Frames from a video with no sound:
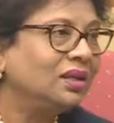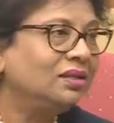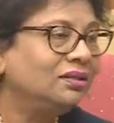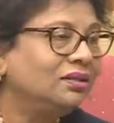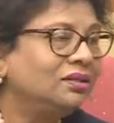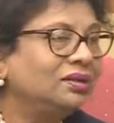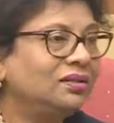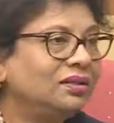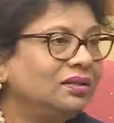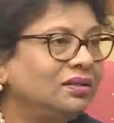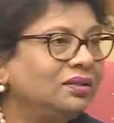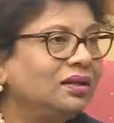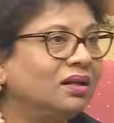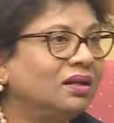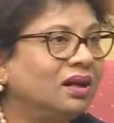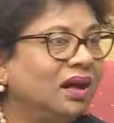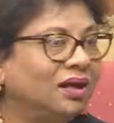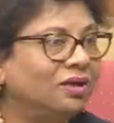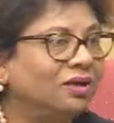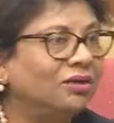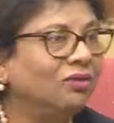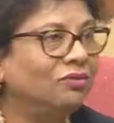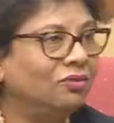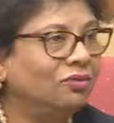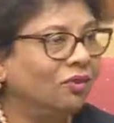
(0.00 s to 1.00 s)
This is a
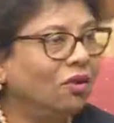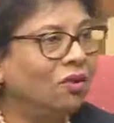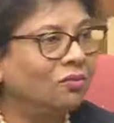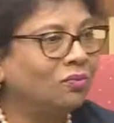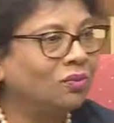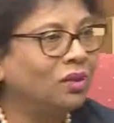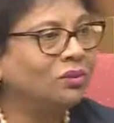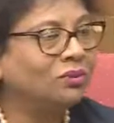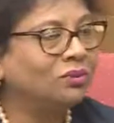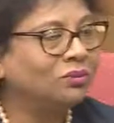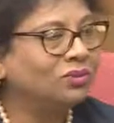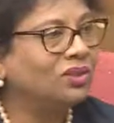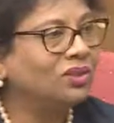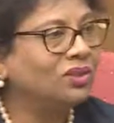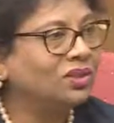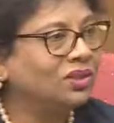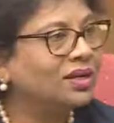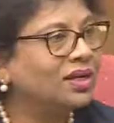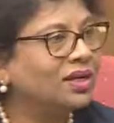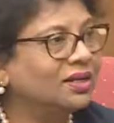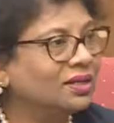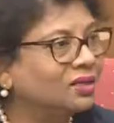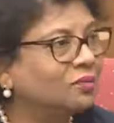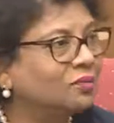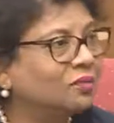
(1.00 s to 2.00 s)
kind of normal question
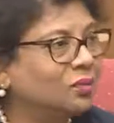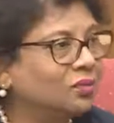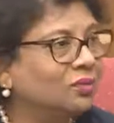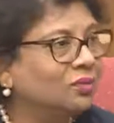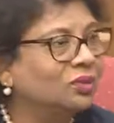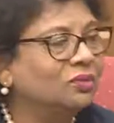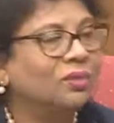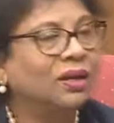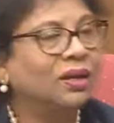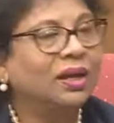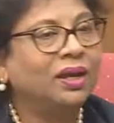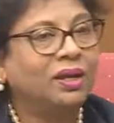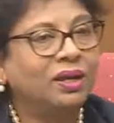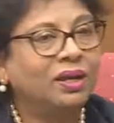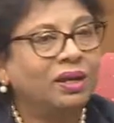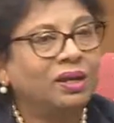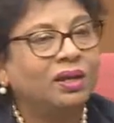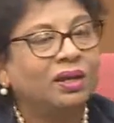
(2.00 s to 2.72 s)
that is posed by